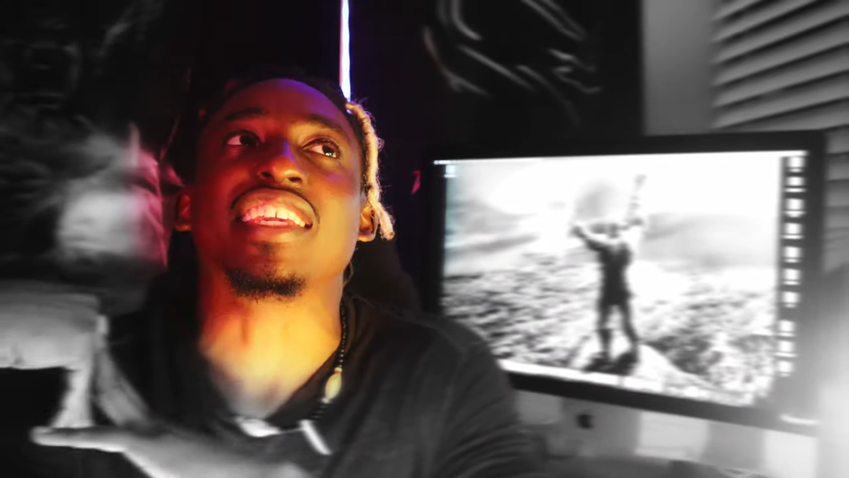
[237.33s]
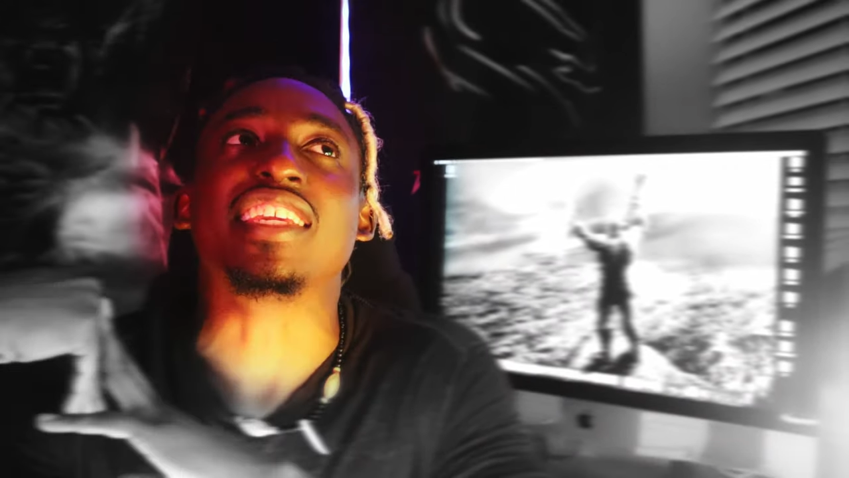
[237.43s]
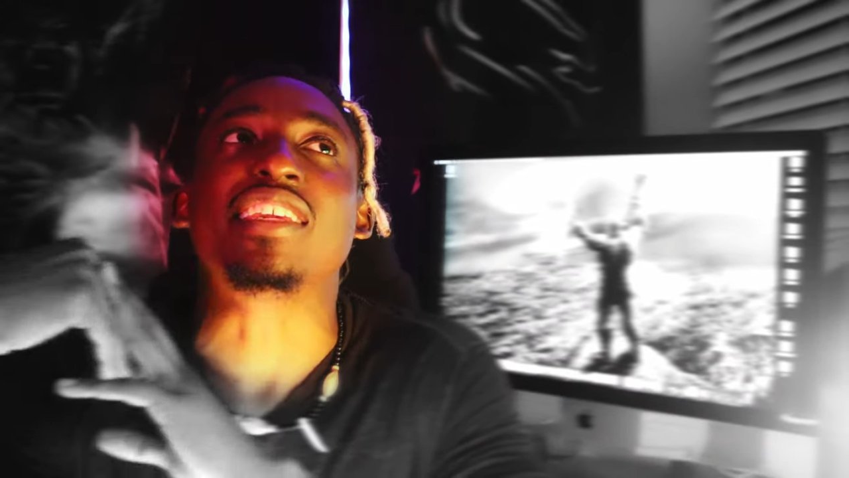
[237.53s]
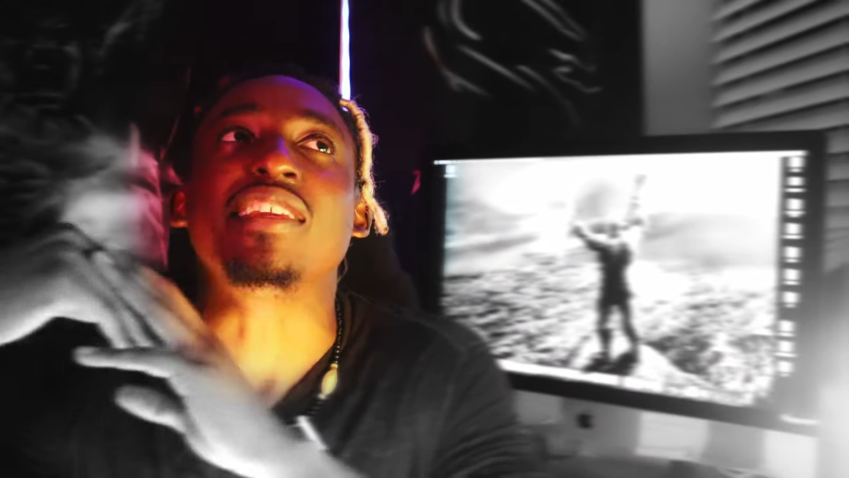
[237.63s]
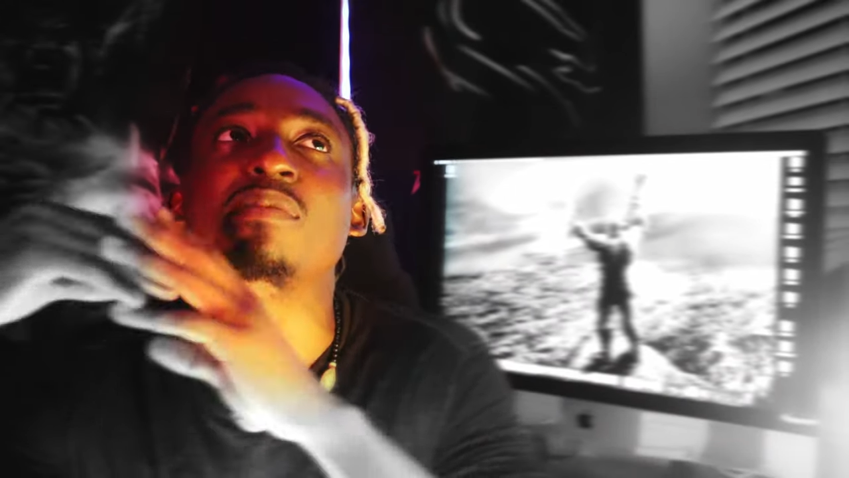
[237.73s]

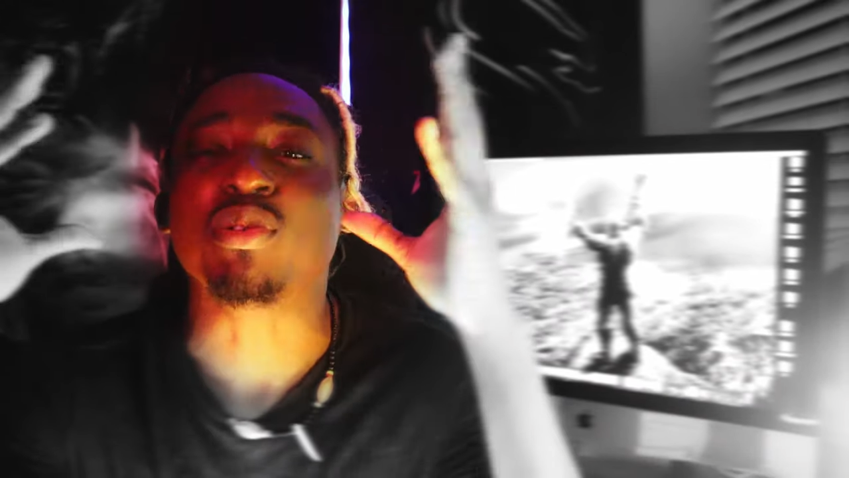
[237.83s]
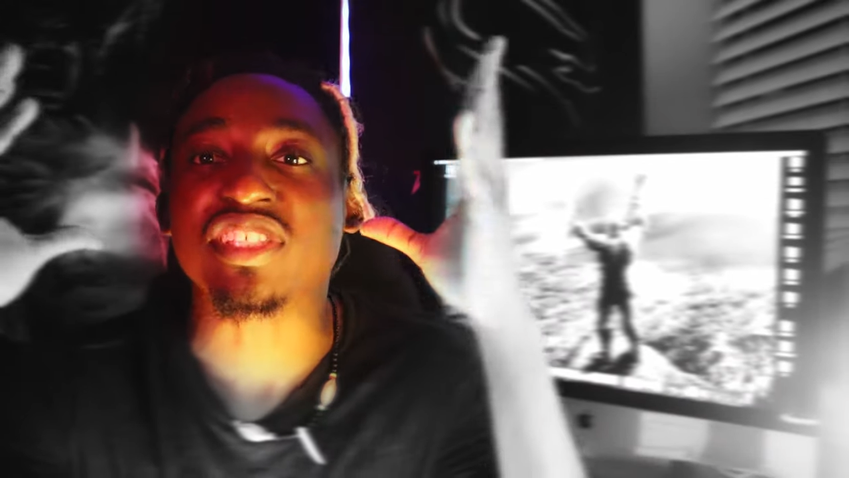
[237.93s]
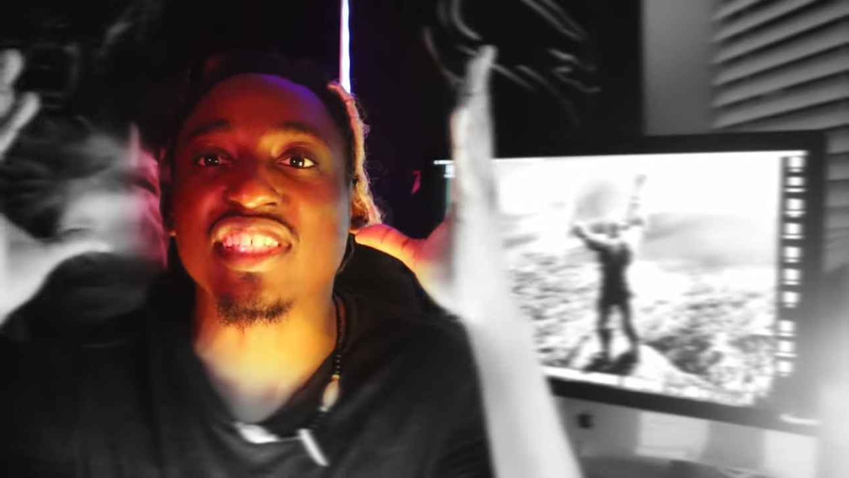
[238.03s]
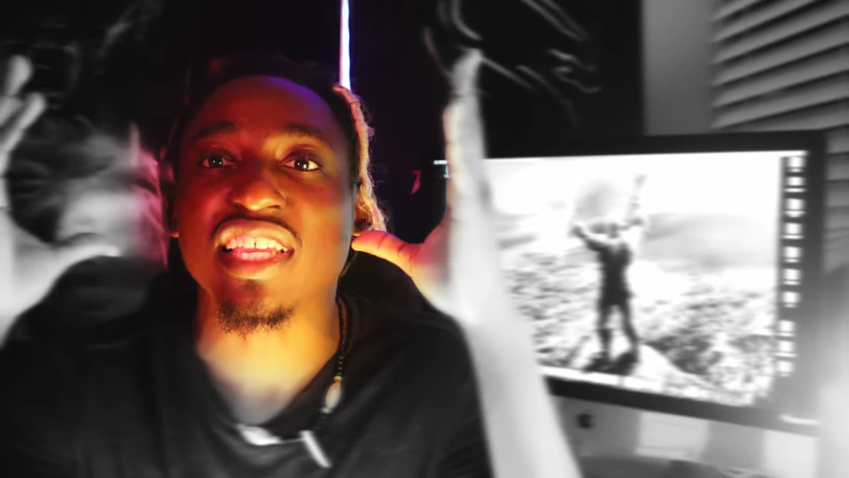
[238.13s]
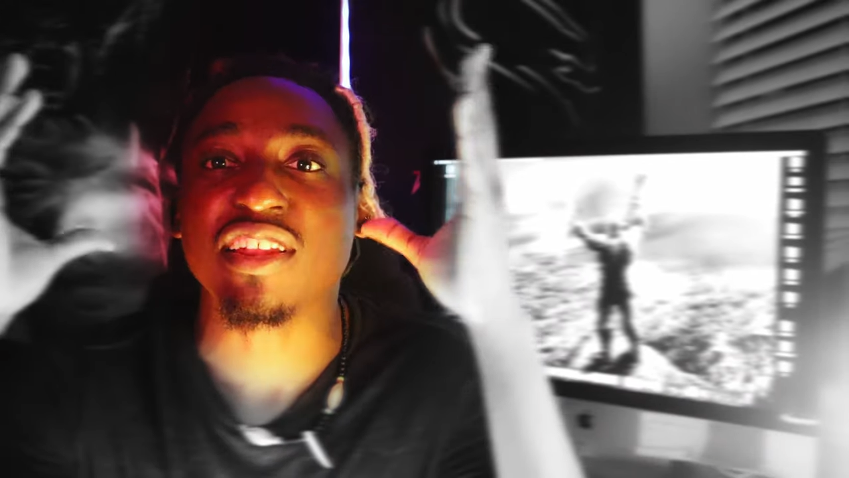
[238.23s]
He
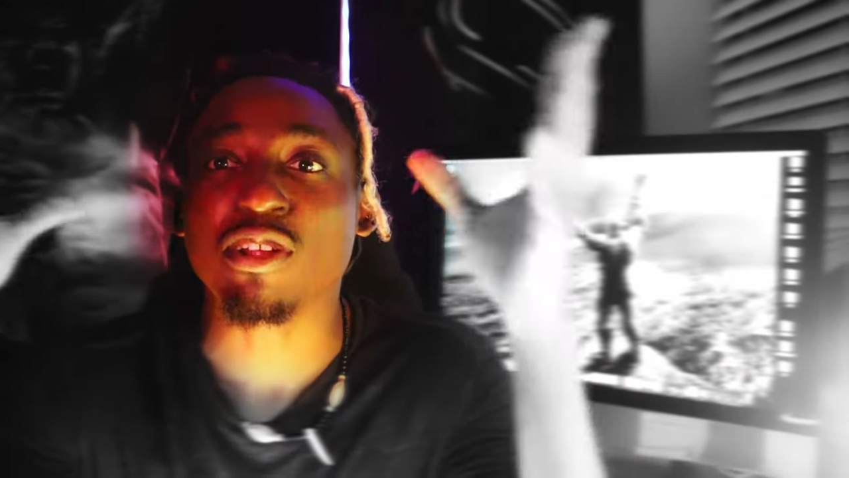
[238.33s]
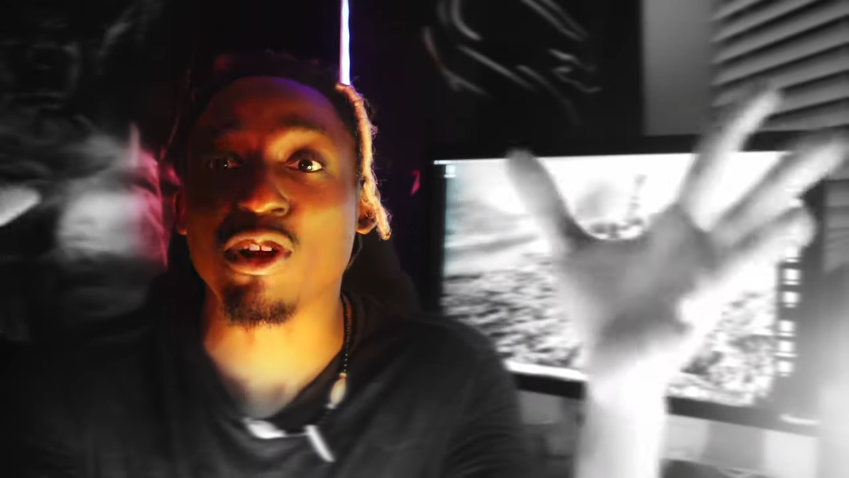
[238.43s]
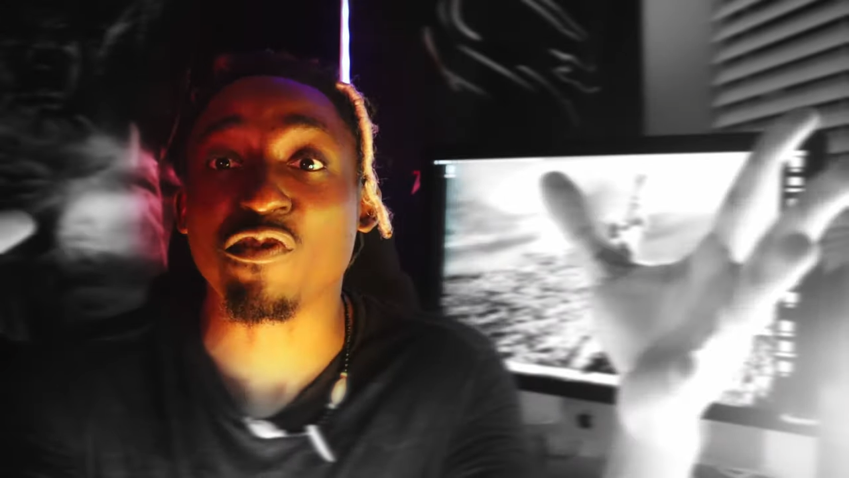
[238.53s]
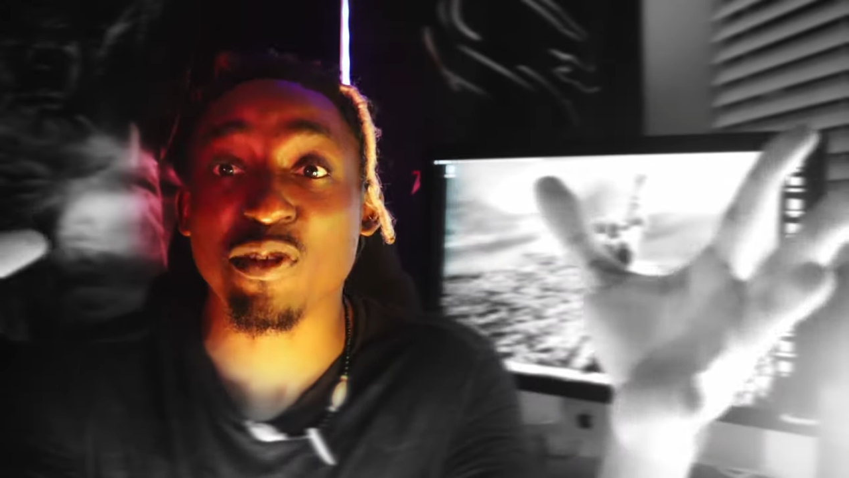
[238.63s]
puts a lot of